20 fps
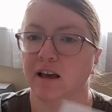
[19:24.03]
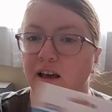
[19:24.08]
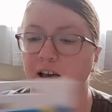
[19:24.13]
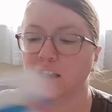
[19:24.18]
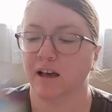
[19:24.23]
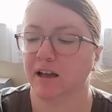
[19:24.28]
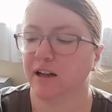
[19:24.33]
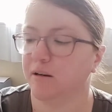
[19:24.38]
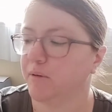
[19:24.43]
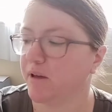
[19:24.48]

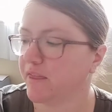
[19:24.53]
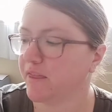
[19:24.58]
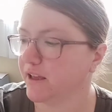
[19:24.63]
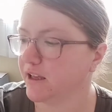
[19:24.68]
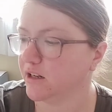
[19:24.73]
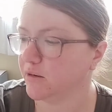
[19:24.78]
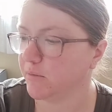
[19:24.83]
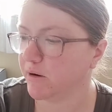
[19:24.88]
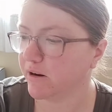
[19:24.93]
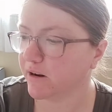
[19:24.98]
And I think in
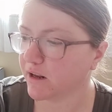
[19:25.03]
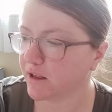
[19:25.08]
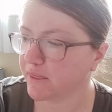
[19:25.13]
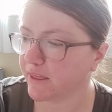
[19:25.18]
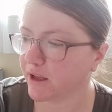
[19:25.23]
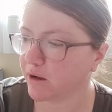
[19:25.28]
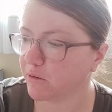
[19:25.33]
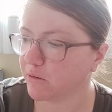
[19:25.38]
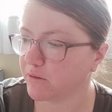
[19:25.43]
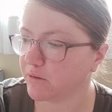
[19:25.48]
America they
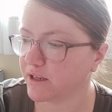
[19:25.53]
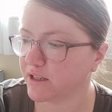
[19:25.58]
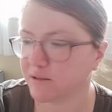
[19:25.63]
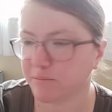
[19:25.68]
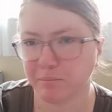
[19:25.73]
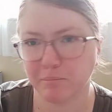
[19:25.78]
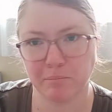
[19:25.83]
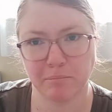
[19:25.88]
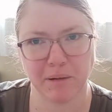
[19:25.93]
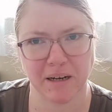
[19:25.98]
call these
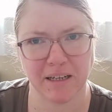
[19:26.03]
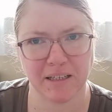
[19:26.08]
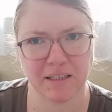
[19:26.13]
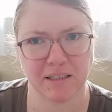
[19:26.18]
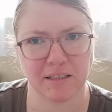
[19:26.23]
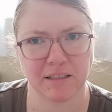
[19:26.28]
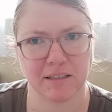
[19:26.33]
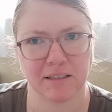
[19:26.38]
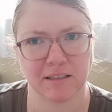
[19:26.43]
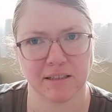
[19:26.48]

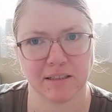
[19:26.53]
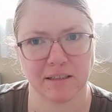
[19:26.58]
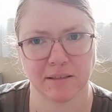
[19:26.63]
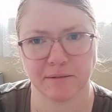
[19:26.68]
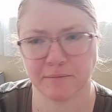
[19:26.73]
buttons.